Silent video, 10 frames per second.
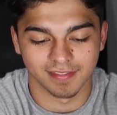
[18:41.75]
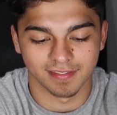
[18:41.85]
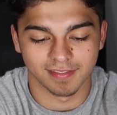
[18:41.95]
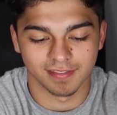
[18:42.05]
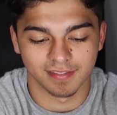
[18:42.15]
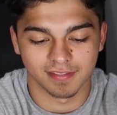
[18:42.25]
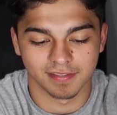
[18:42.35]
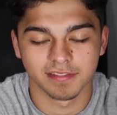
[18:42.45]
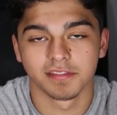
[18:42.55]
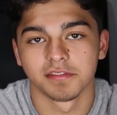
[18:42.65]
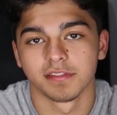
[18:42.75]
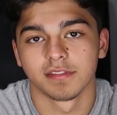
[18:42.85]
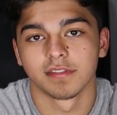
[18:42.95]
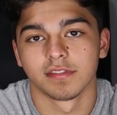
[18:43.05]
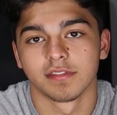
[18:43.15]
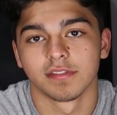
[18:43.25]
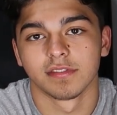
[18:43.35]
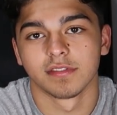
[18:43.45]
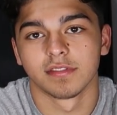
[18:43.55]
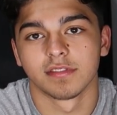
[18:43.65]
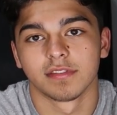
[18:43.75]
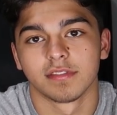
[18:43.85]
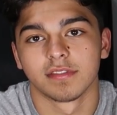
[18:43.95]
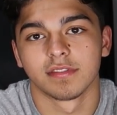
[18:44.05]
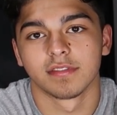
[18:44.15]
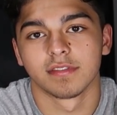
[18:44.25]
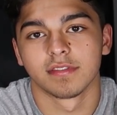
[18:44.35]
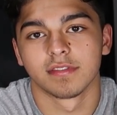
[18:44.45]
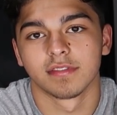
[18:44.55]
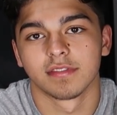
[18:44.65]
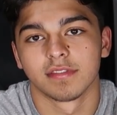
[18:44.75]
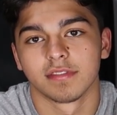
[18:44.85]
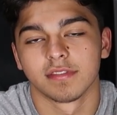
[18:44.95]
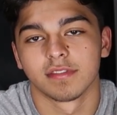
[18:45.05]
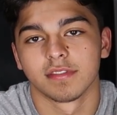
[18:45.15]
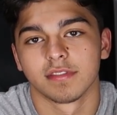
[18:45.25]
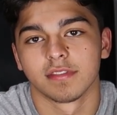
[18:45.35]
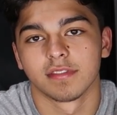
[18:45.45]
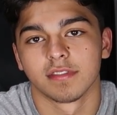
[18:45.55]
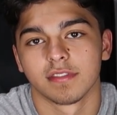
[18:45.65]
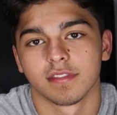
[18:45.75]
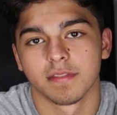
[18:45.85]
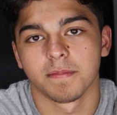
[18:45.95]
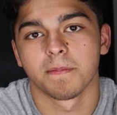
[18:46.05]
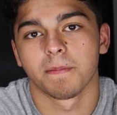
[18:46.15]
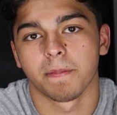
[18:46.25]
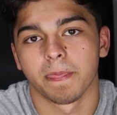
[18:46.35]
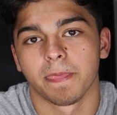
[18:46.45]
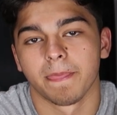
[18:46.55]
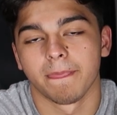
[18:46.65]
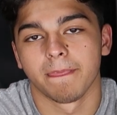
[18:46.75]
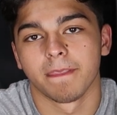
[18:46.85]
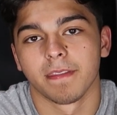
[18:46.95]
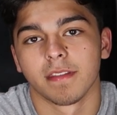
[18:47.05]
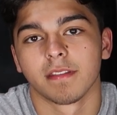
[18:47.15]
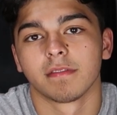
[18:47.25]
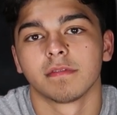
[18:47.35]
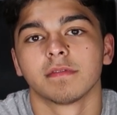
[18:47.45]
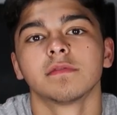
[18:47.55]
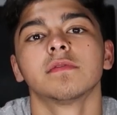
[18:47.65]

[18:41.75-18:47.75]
No words are spoken by the person on screen.